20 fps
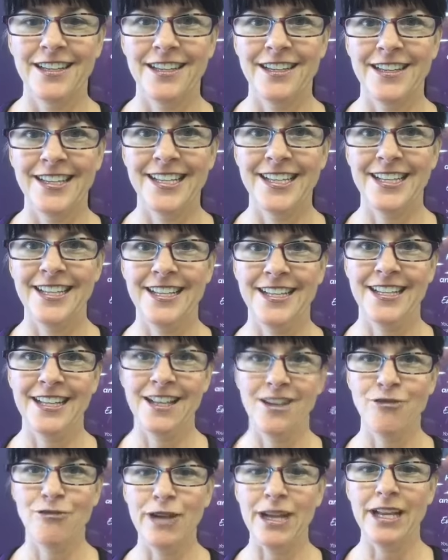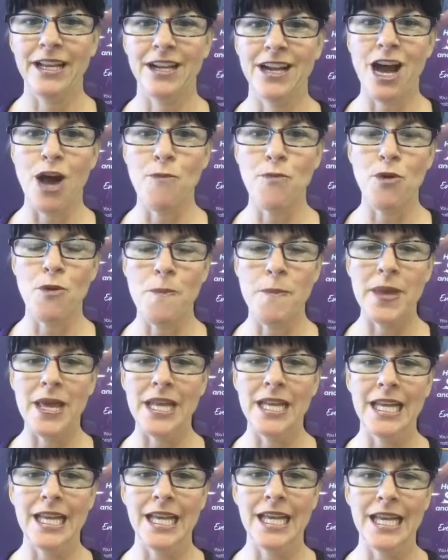Wait a couple
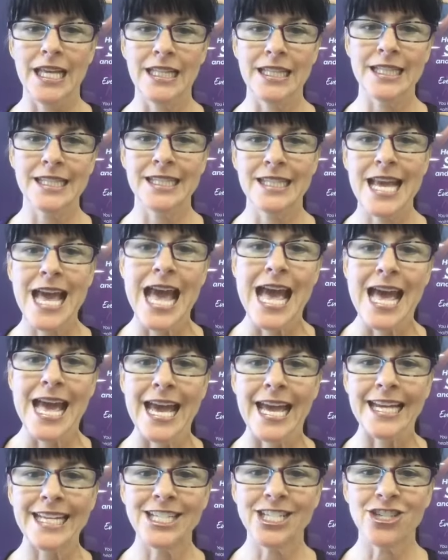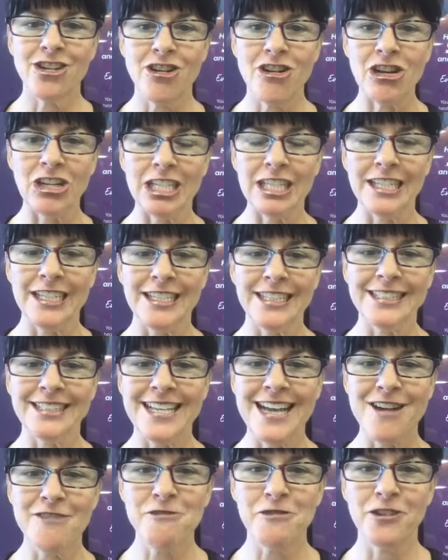minutes. Hey Charlotte, how are
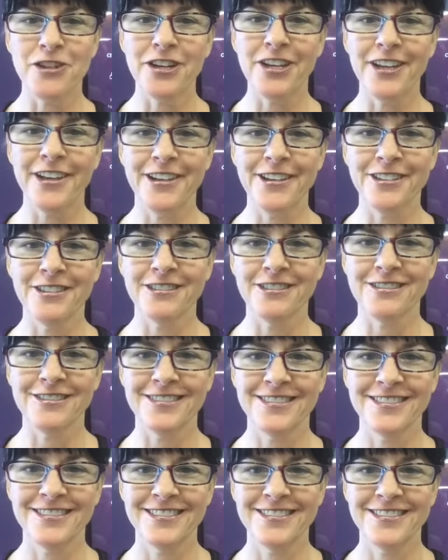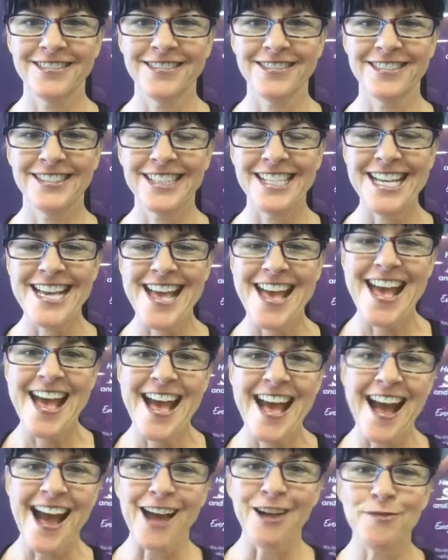you? I
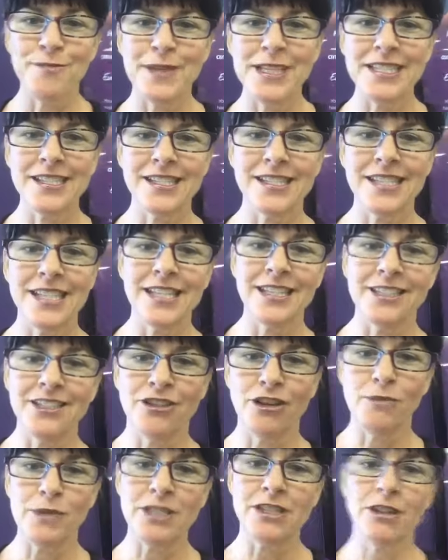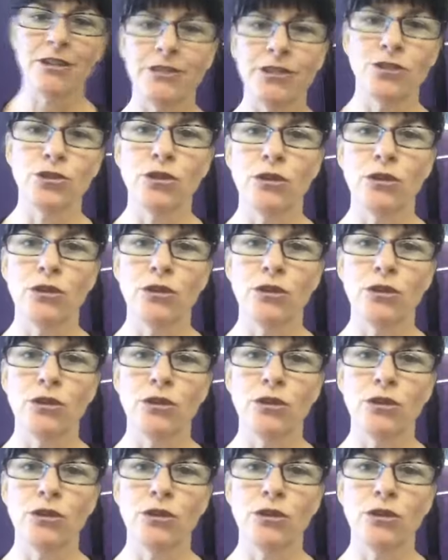miss seeing you. I miss our little group.